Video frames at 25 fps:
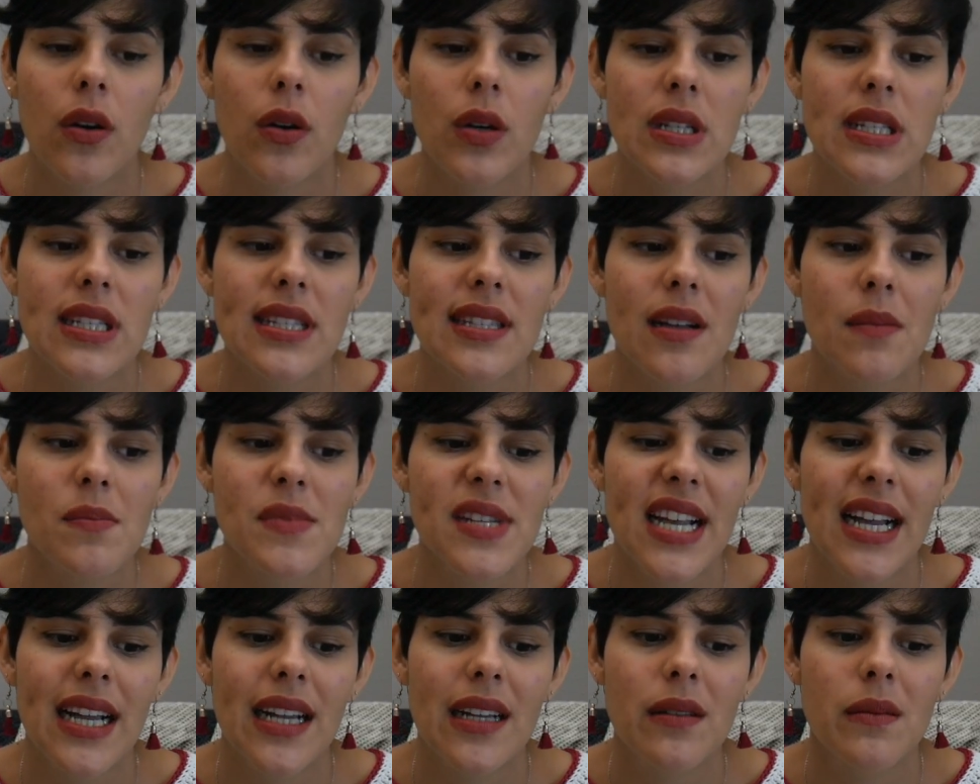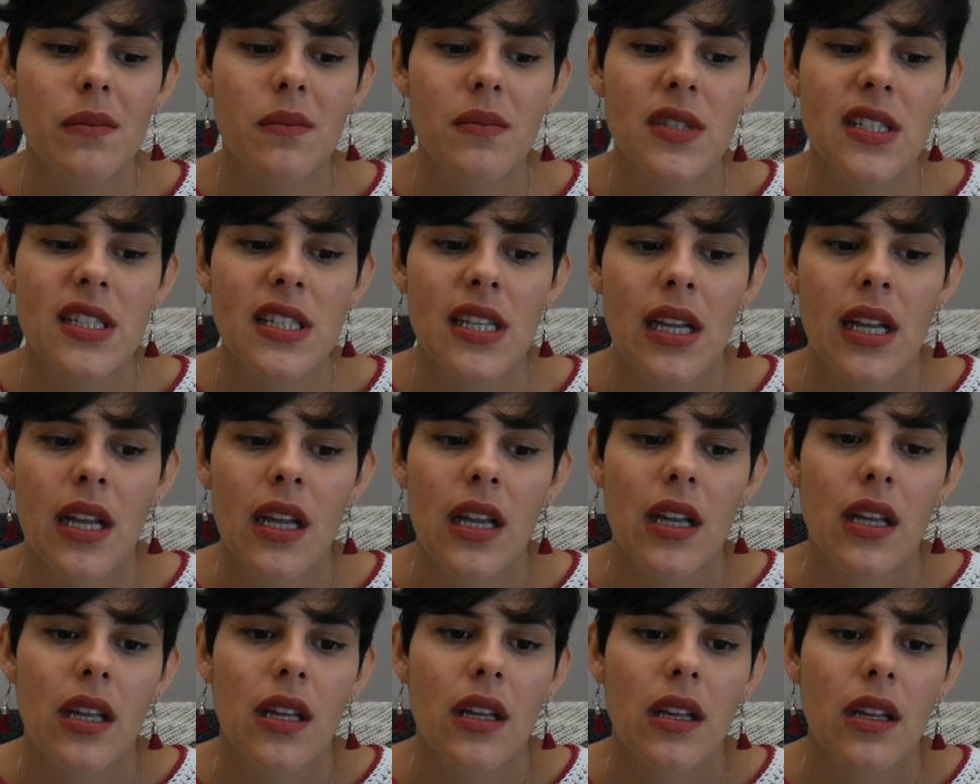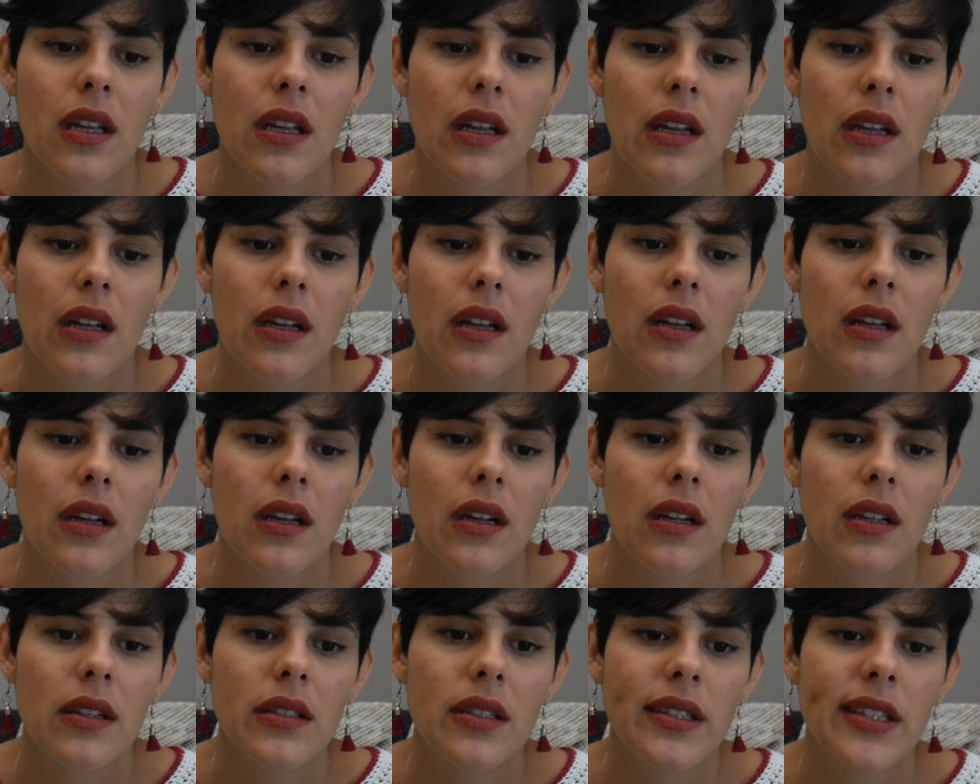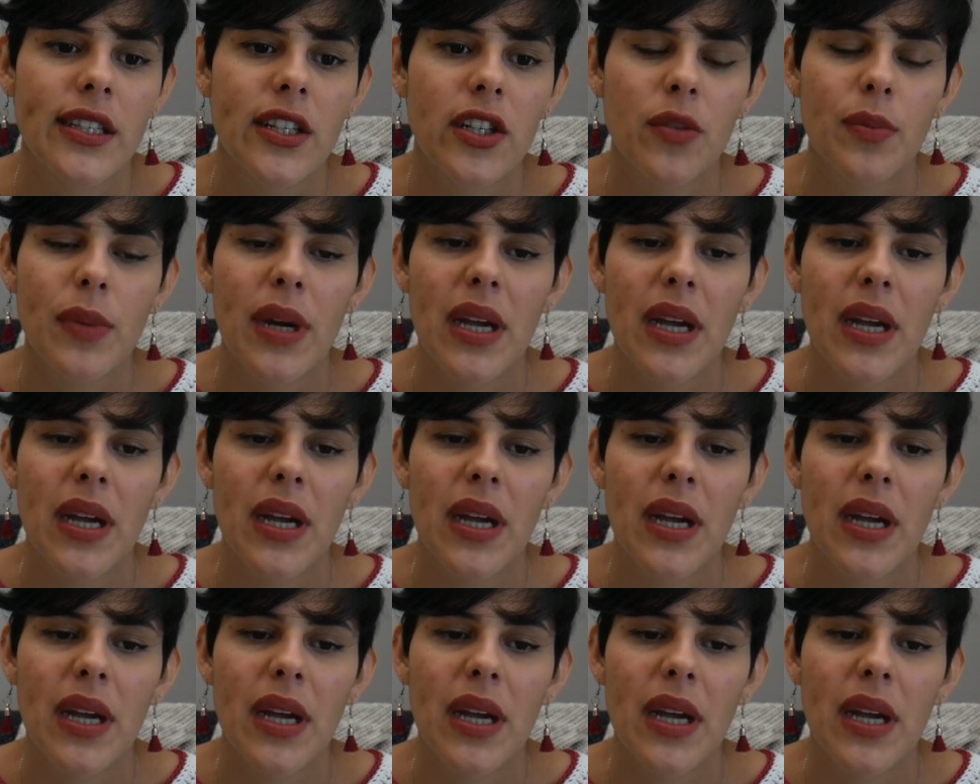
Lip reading: sometimes there